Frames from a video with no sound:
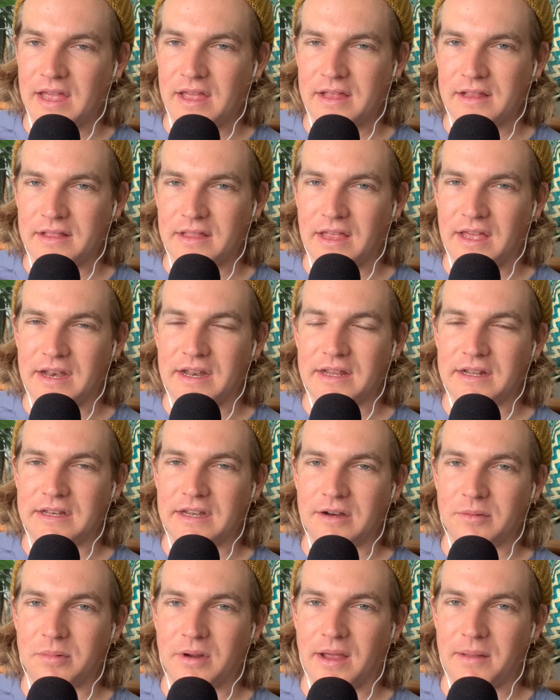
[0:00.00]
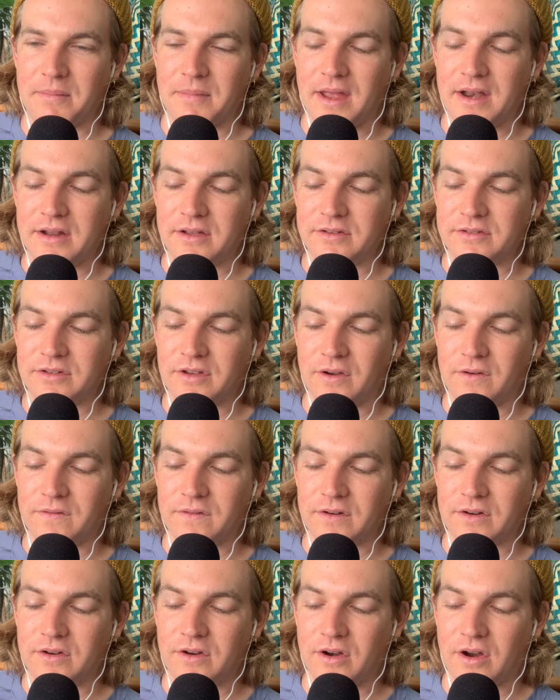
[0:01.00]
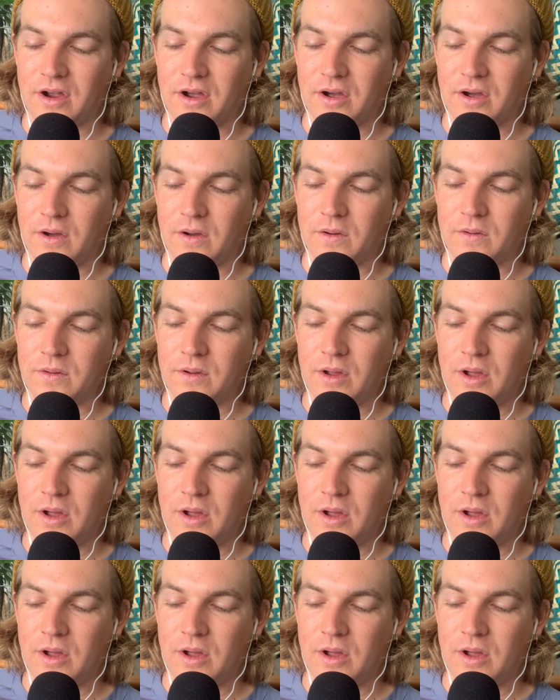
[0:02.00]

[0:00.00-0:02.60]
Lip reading: letting nearby meadows overgrow